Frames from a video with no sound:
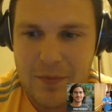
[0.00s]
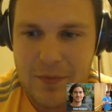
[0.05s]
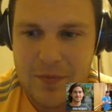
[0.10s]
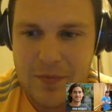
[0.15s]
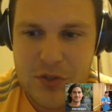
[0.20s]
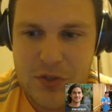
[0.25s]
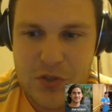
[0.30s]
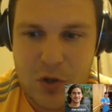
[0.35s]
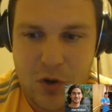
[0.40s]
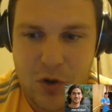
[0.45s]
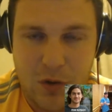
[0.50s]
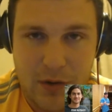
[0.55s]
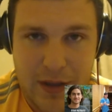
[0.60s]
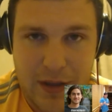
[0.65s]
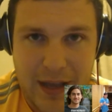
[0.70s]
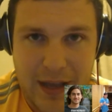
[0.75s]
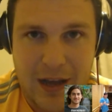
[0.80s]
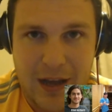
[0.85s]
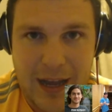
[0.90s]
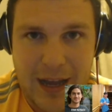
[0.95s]
So
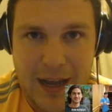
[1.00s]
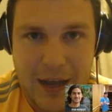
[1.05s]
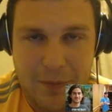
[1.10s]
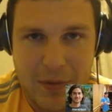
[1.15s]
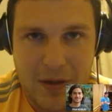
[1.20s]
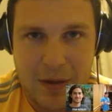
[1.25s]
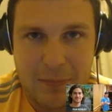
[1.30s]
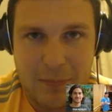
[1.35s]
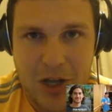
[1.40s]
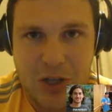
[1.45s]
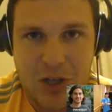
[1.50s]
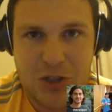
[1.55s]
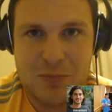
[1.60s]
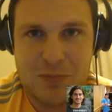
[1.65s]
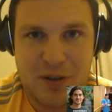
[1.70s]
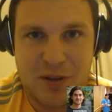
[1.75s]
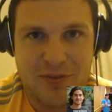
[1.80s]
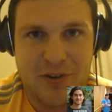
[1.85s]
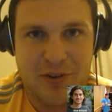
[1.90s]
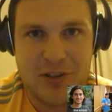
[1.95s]
yeah, I'm launching
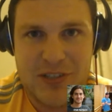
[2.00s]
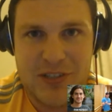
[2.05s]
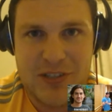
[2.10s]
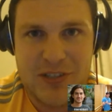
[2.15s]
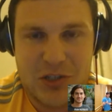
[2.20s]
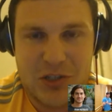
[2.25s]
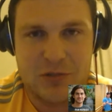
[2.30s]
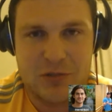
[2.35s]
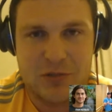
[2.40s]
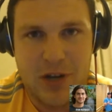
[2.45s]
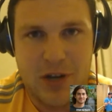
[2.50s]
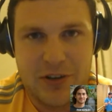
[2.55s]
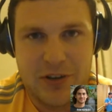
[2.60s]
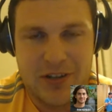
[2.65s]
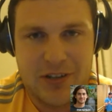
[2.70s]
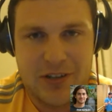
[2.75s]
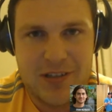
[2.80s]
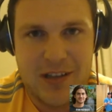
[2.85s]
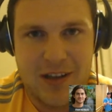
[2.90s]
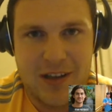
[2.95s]
my first digital
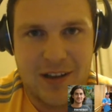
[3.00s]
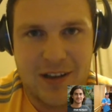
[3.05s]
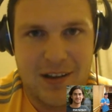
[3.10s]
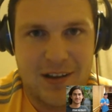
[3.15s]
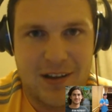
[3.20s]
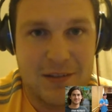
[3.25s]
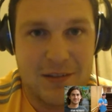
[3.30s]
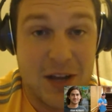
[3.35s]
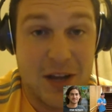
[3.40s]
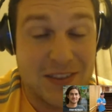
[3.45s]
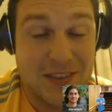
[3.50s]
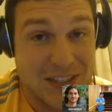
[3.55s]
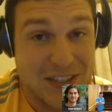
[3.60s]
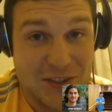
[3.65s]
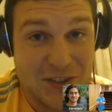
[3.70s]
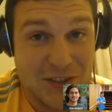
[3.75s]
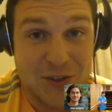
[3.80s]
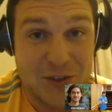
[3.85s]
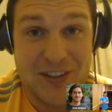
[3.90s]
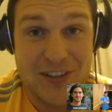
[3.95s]
product this
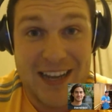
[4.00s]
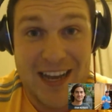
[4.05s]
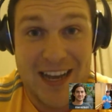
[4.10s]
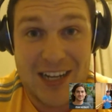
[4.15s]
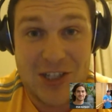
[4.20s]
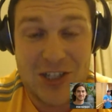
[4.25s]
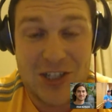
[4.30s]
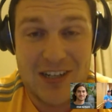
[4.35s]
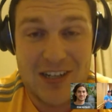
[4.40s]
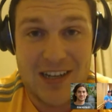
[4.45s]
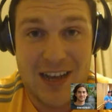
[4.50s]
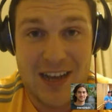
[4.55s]
Sunday actually.